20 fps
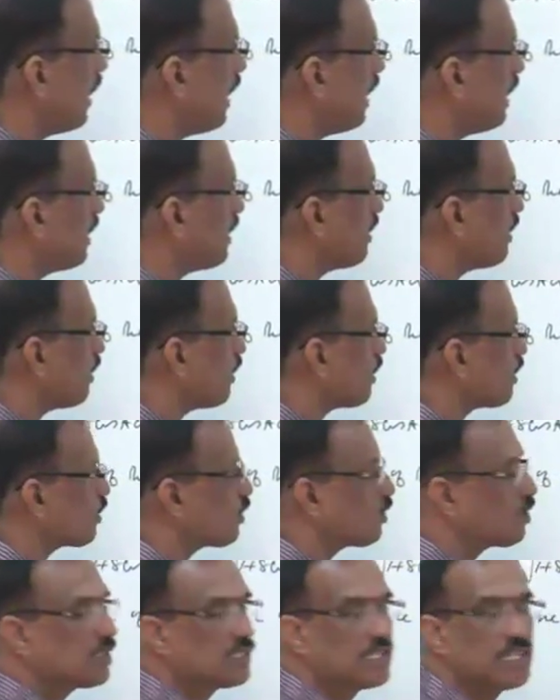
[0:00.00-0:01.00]
and the
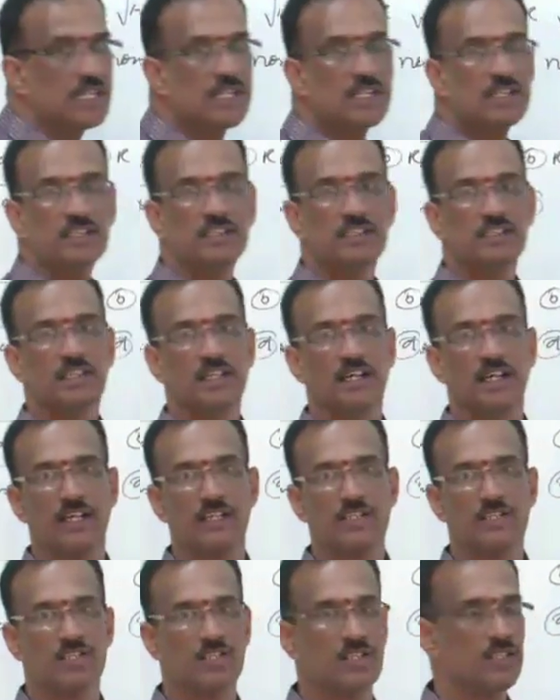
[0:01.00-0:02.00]
orthocenter
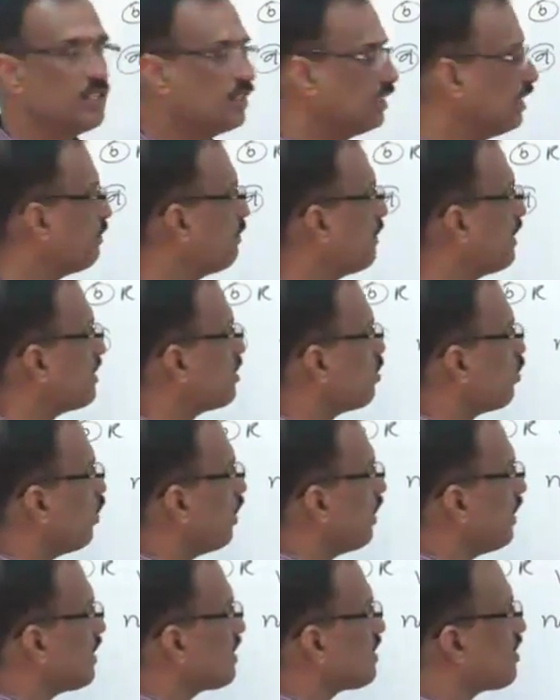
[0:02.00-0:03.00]
H. That means
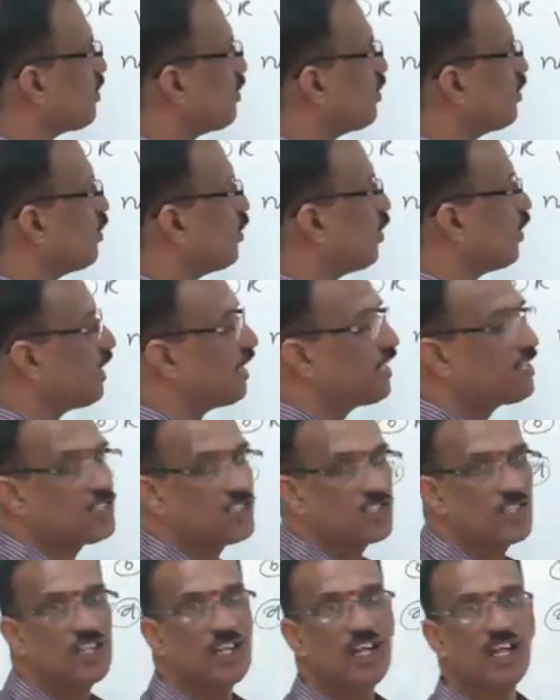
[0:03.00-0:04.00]
what is
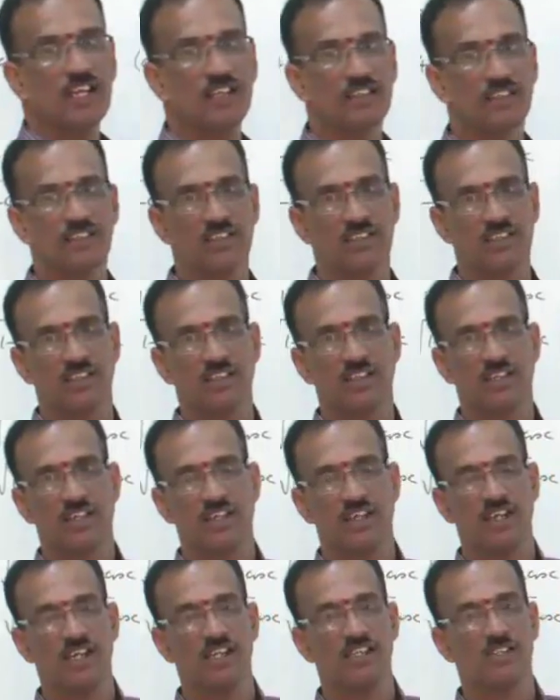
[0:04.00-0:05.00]
OH length
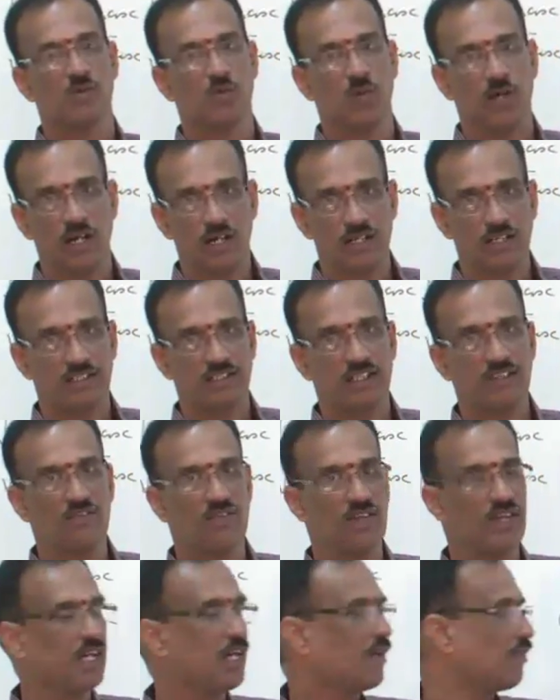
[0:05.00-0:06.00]
is what that
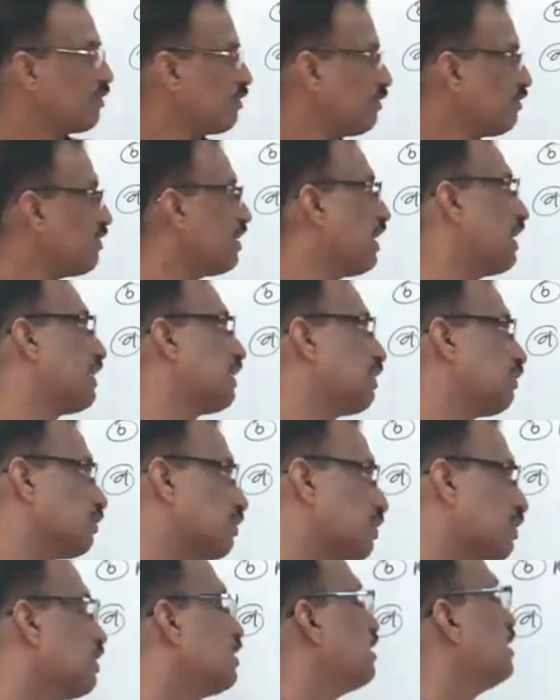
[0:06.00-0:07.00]
we have to find
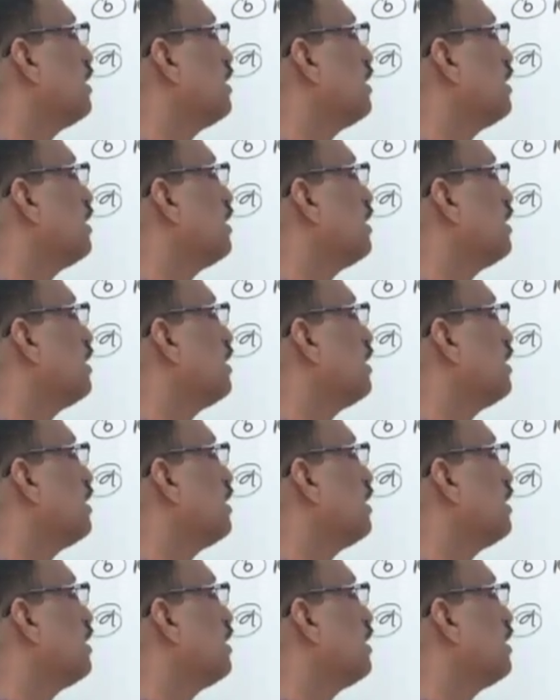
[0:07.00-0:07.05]
out.